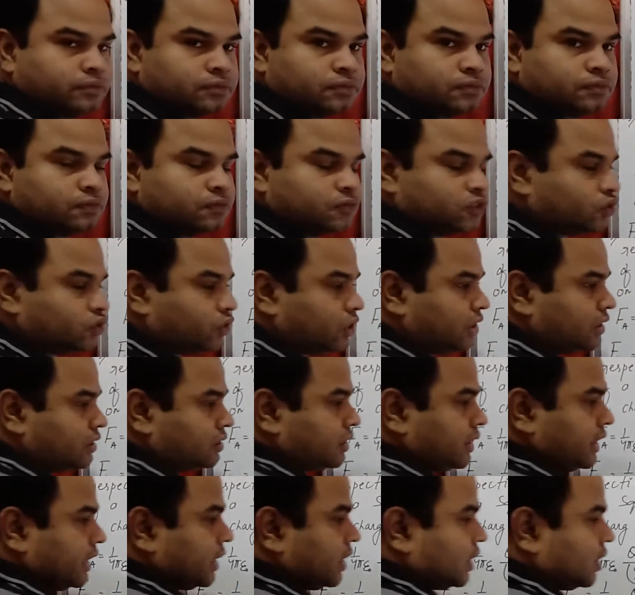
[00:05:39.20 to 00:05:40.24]
what is the
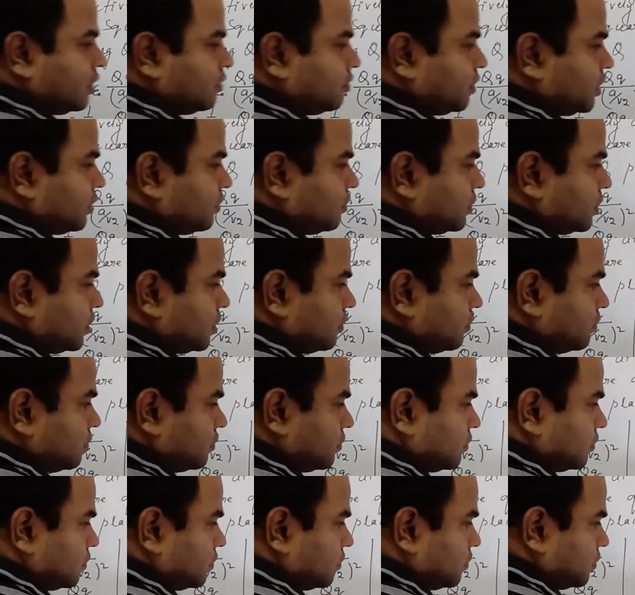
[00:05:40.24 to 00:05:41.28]
angle between them
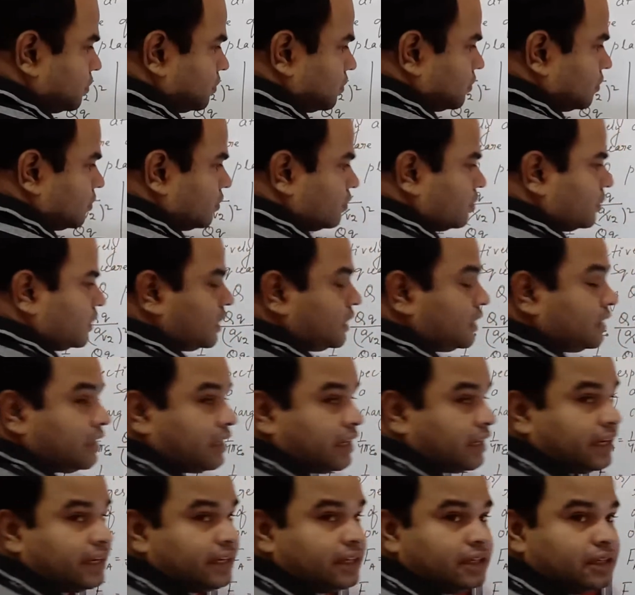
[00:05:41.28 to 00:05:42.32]

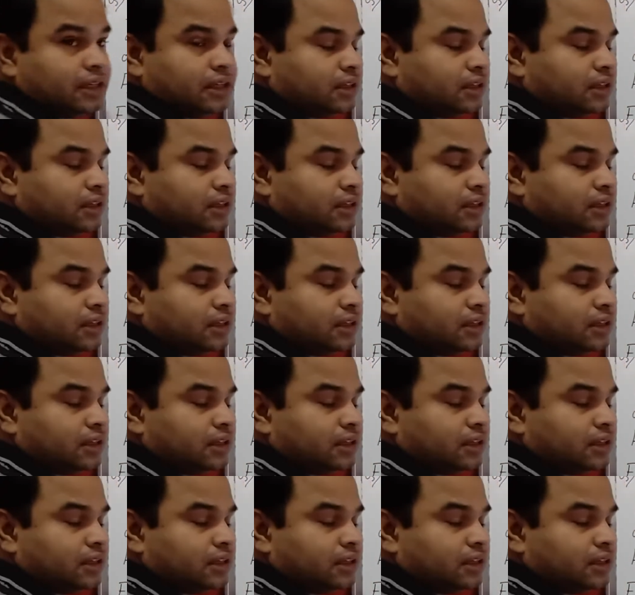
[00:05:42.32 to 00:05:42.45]
90